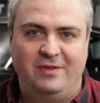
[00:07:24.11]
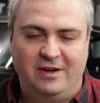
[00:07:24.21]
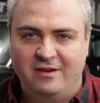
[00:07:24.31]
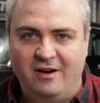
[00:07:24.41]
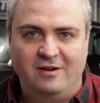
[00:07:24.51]

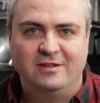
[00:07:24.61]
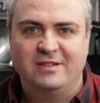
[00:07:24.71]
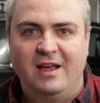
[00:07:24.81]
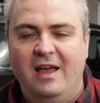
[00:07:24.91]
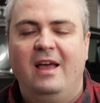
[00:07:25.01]
their cars
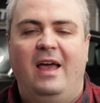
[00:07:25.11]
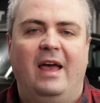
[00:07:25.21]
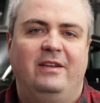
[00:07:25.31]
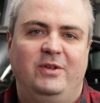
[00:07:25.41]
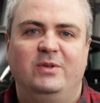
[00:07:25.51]

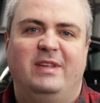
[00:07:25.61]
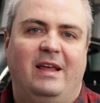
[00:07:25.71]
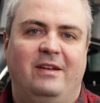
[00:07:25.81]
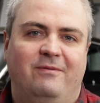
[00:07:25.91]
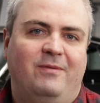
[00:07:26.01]
and use
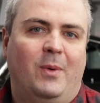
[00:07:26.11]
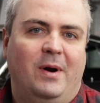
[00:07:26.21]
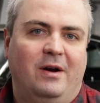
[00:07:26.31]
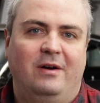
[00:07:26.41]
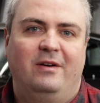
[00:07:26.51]
that
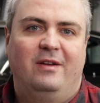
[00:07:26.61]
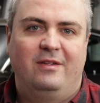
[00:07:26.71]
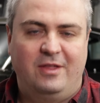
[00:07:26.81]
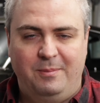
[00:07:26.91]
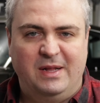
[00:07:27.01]
for
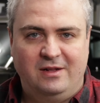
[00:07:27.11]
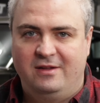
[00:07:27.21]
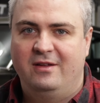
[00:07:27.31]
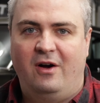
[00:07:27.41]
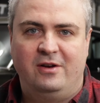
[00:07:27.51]
the
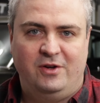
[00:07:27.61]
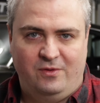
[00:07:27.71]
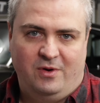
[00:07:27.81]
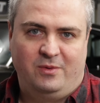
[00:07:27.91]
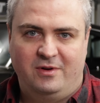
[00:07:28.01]
build on
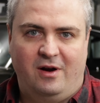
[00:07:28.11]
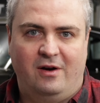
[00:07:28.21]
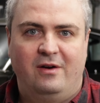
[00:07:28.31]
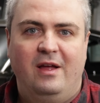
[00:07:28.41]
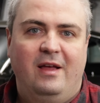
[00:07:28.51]
your own car.